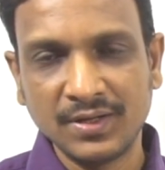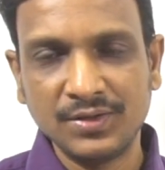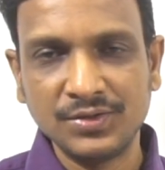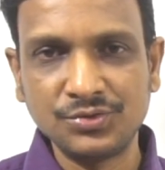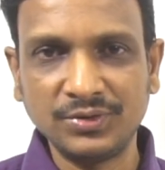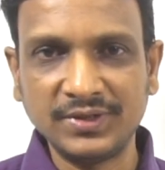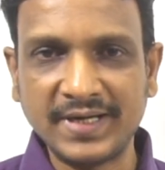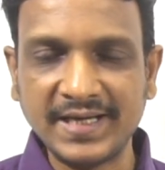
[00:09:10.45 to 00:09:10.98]

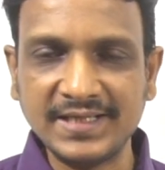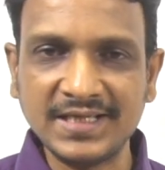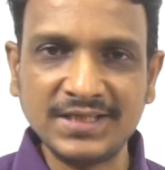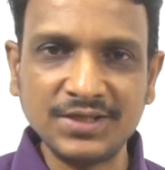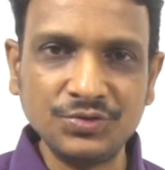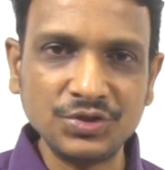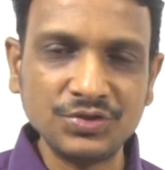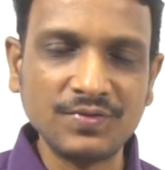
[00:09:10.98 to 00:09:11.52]
So the
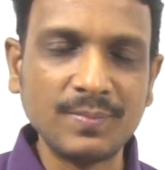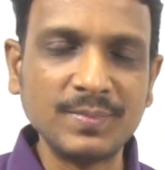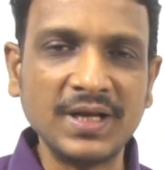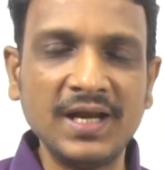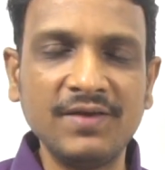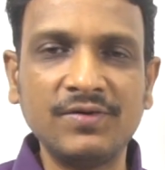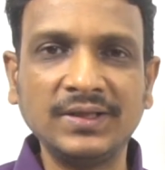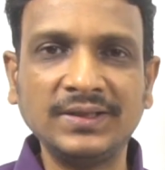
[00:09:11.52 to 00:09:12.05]
digestive juice from the
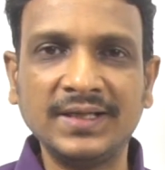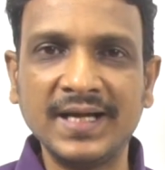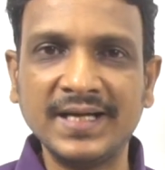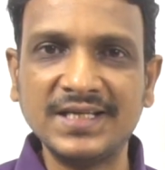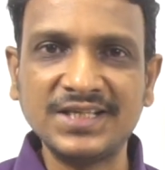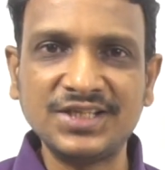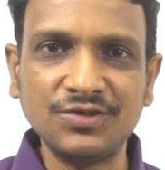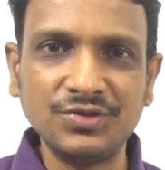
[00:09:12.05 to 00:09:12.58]
liver, the
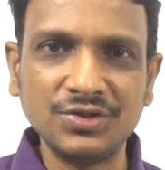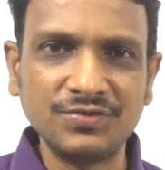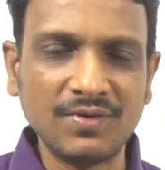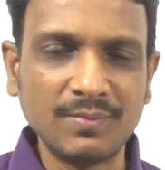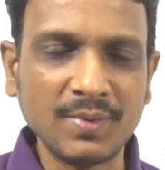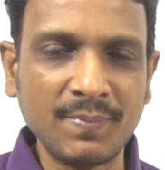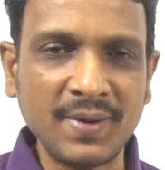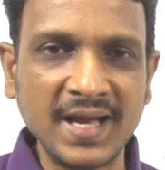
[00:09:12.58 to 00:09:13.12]
digestive juice
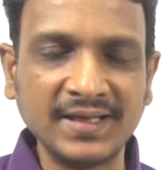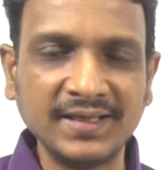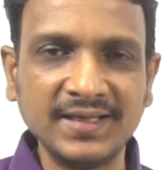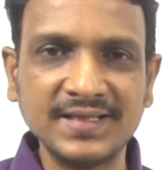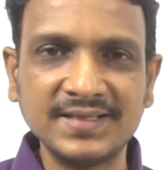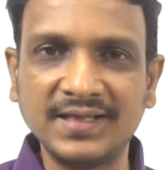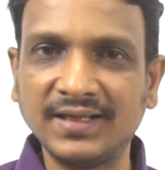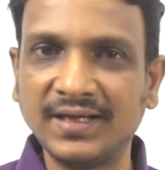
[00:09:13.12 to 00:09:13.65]
from the
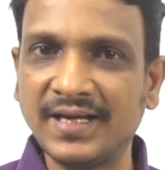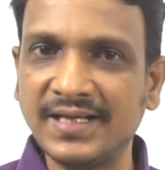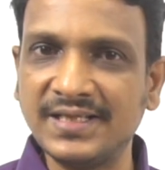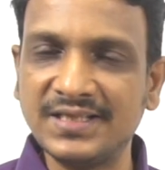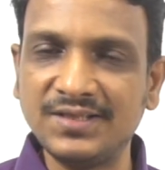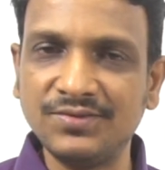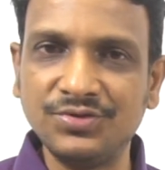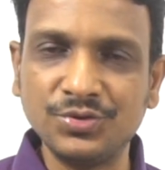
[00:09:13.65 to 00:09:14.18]
pancreas and the
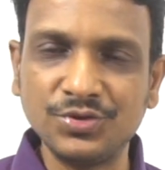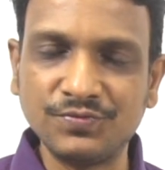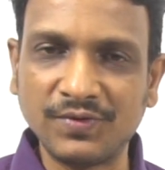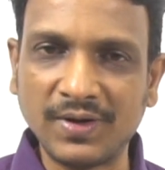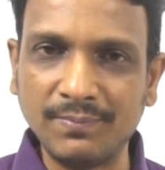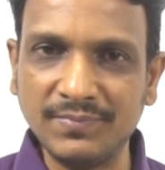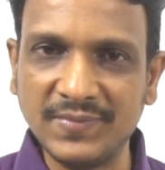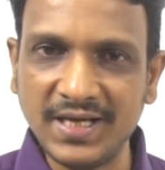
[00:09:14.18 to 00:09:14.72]
digestive juice
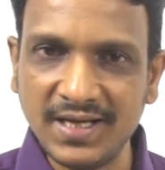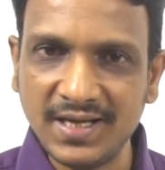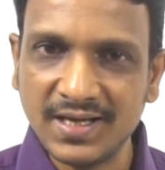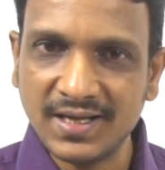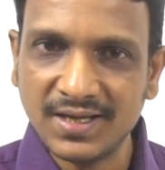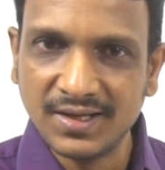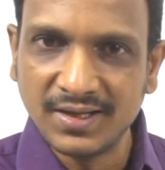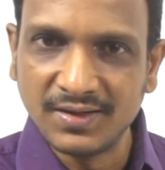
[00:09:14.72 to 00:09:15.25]
from the
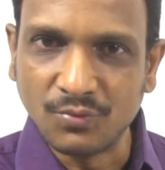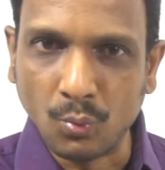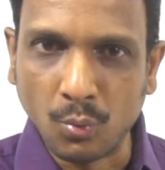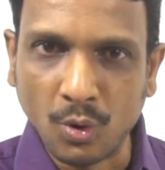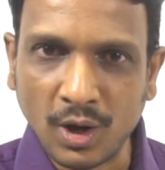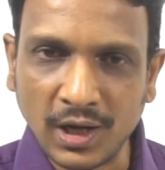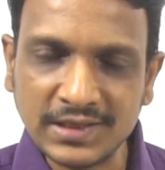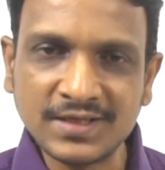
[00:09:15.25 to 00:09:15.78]

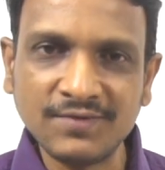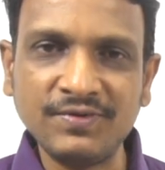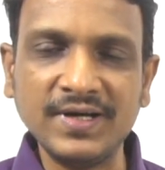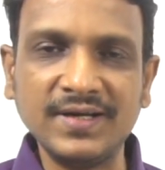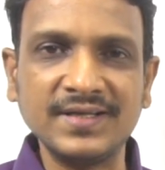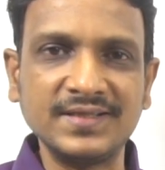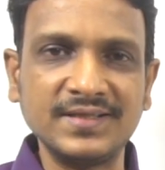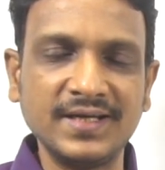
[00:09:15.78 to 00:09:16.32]
walls of
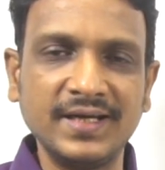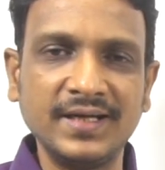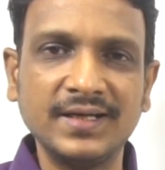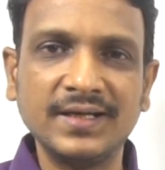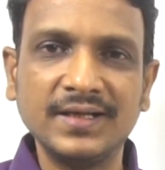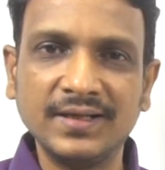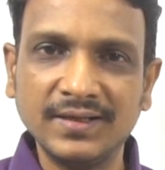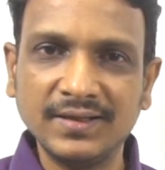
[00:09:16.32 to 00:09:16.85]
intestine,
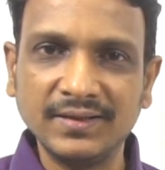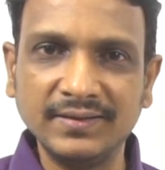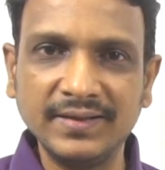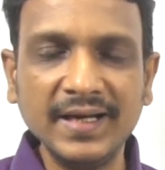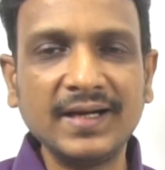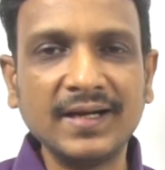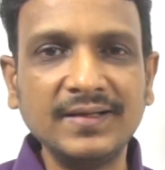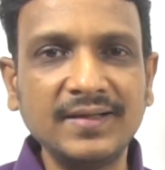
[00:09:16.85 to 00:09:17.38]

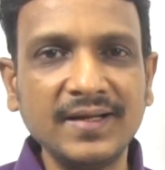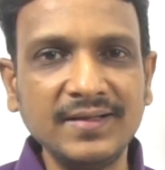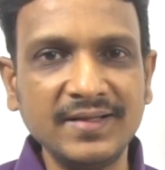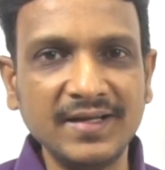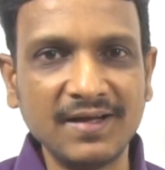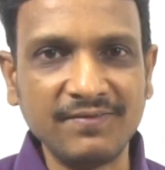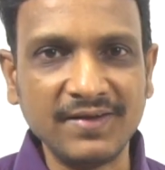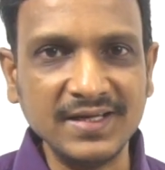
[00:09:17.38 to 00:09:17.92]
they contain
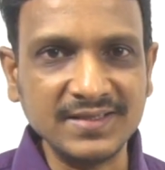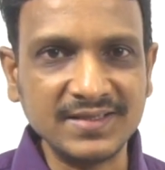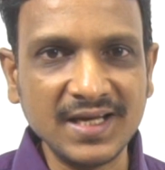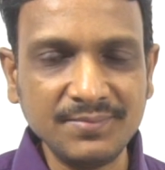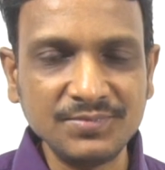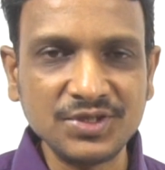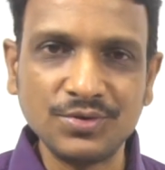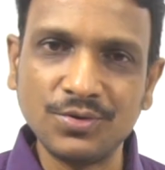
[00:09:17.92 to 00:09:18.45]
enough
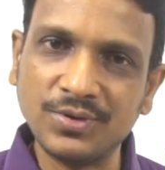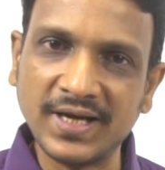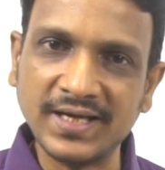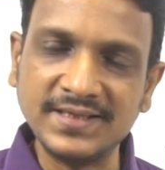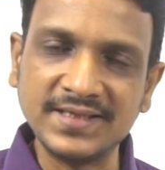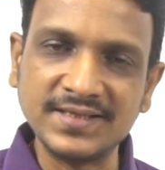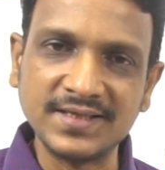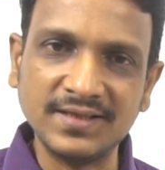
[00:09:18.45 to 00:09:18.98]
enzymes to
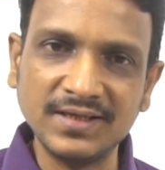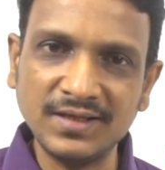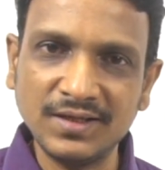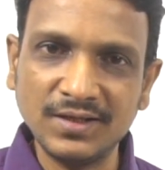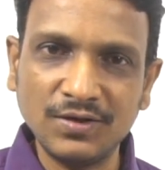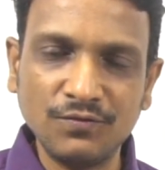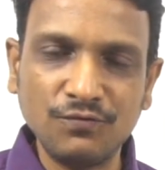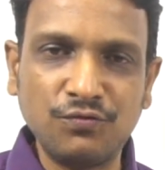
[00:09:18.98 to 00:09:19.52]
digest the
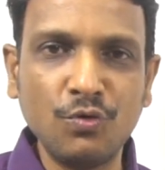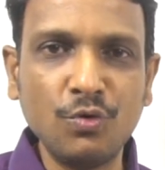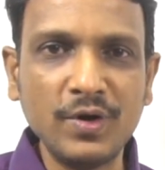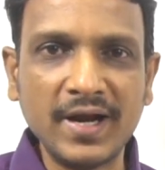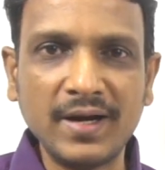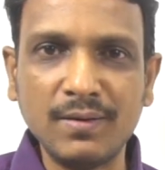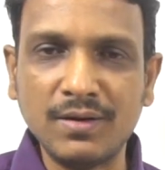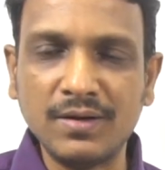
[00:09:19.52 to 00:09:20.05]
food
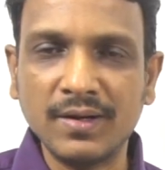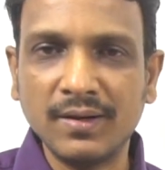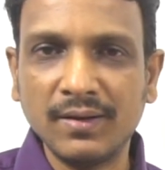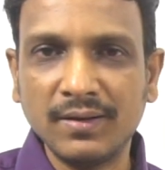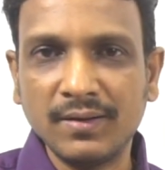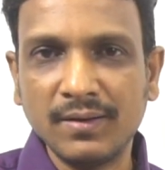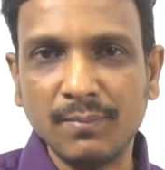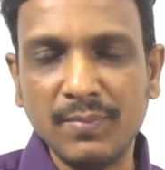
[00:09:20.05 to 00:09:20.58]
and
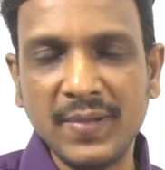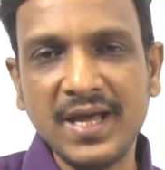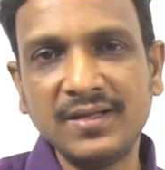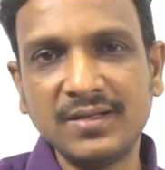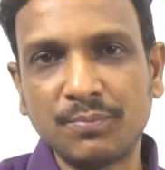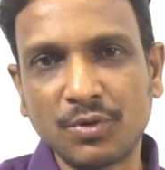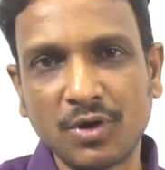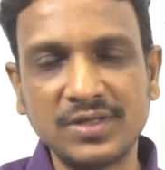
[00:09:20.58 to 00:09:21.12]
make
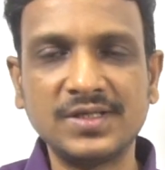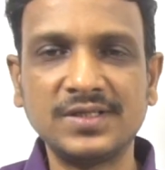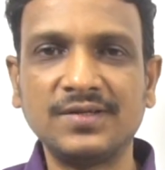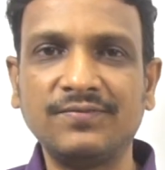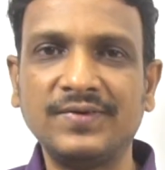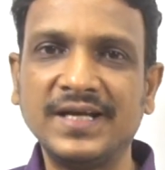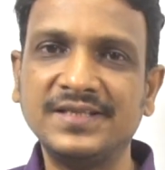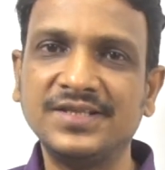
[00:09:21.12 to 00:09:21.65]
the process
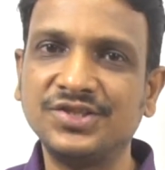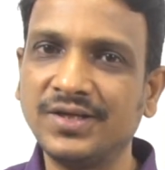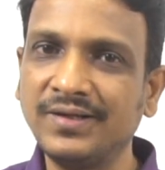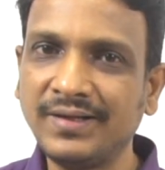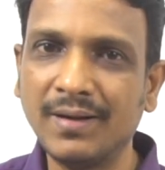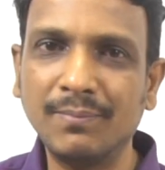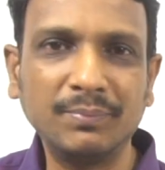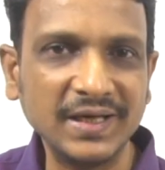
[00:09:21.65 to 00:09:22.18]
of digestion
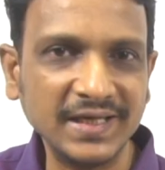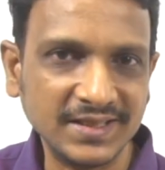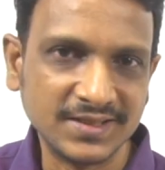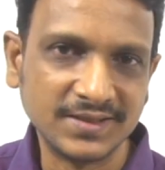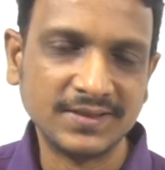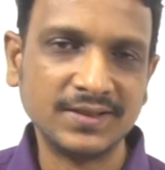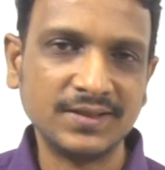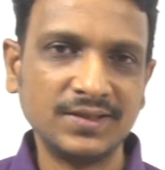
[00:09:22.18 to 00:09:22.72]
complete.
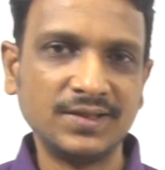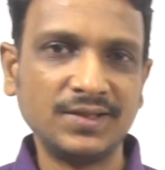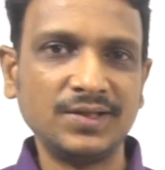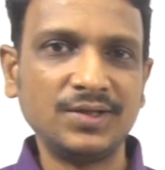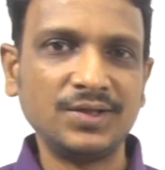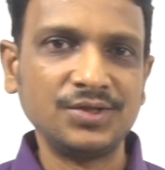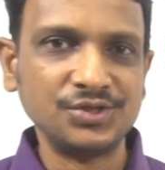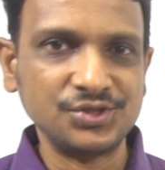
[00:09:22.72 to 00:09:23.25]

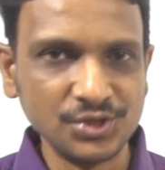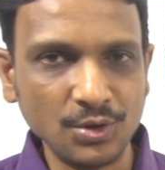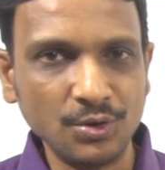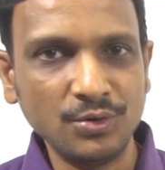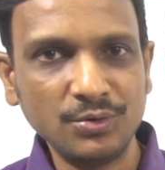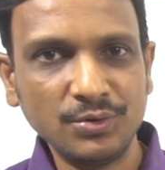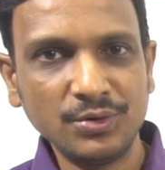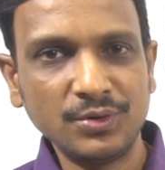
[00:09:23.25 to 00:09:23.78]

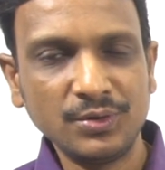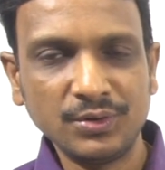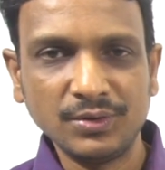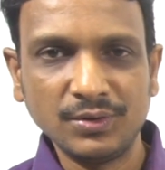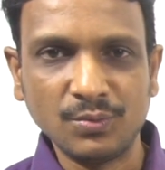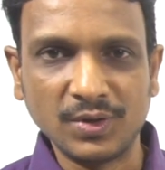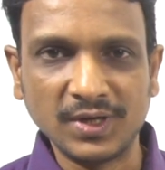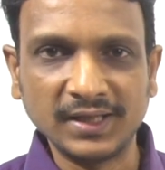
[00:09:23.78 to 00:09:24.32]
So
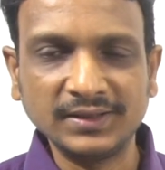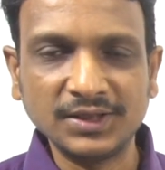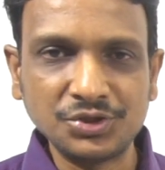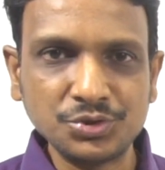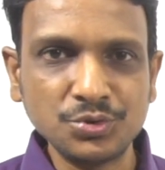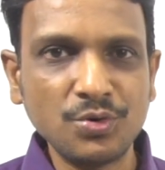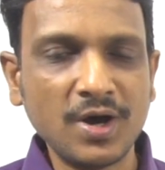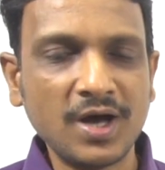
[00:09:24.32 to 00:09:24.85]
what are the
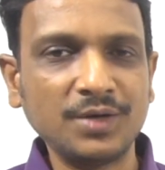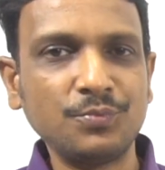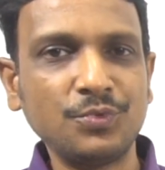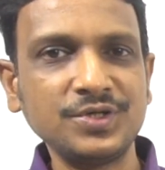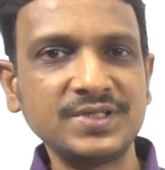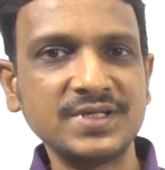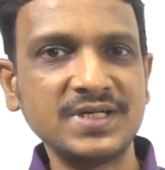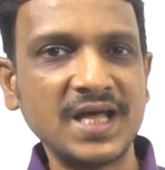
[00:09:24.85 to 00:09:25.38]
two
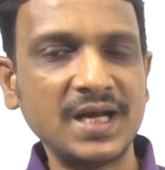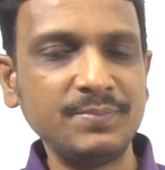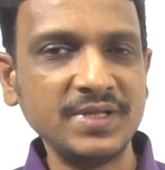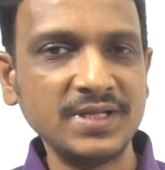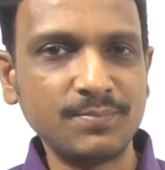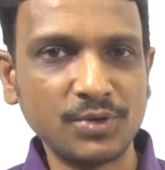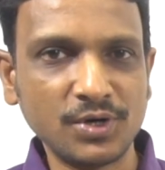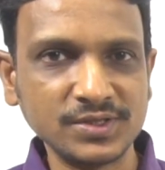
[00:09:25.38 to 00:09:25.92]
hormones that help in
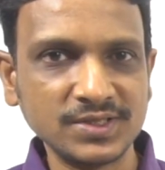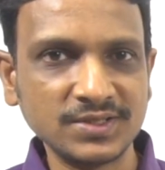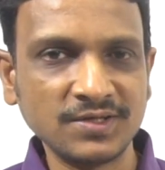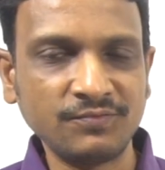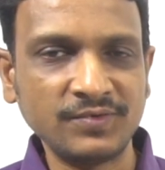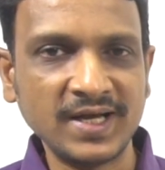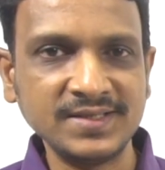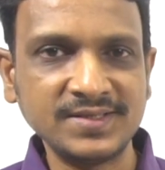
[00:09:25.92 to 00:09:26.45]
the process
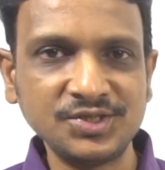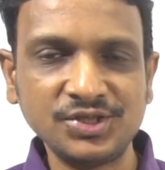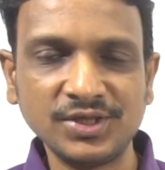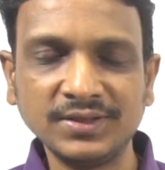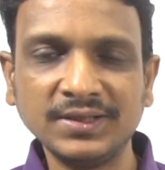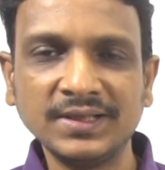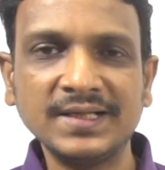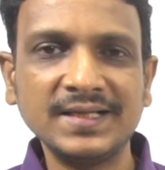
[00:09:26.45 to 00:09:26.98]
of
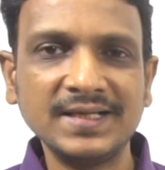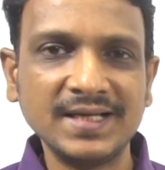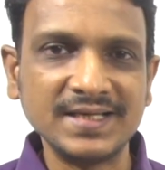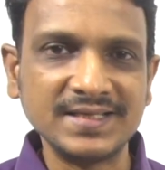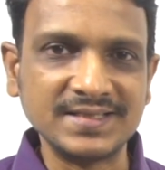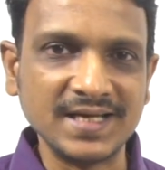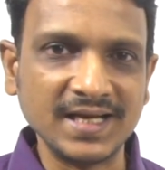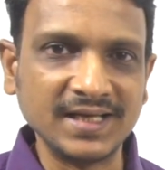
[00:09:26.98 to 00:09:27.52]
digestion?
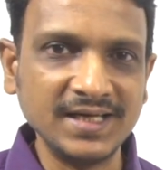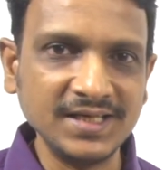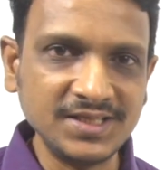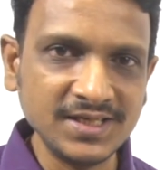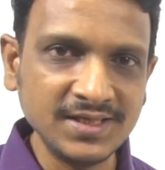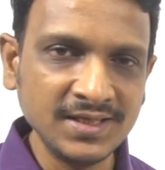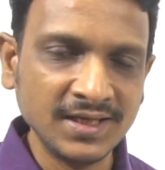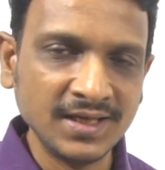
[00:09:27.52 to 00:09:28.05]

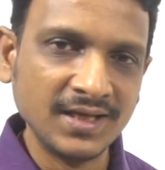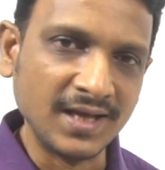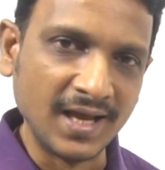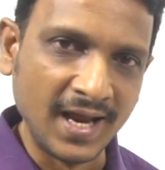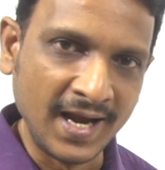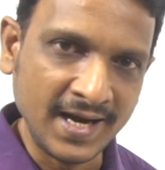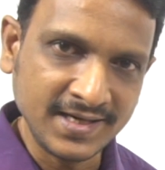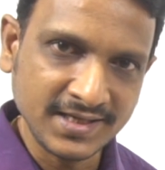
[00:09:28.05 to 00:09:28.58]
Secretin
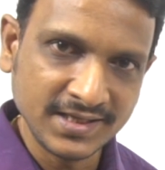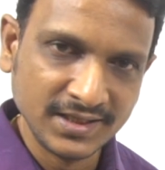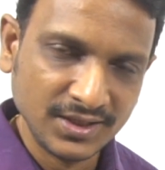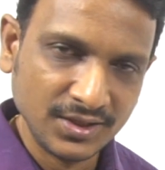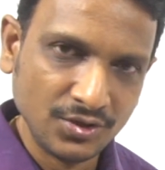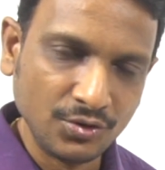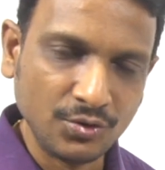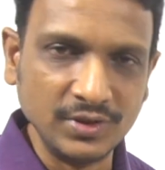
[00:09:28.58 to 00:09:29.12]
and
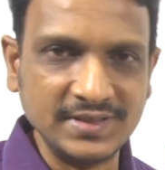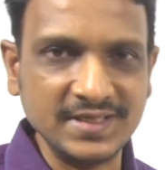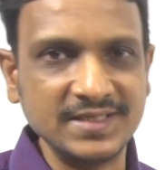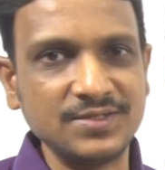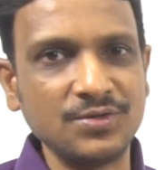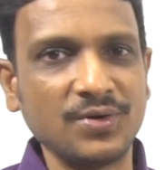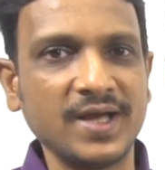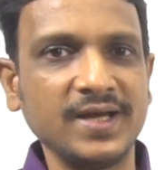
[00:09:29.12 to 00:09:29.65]

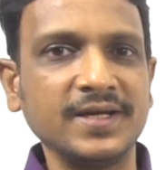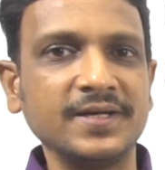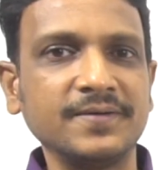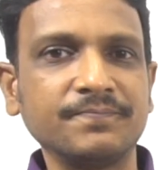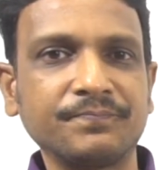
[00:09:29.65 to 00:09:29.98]
cholecystokinin.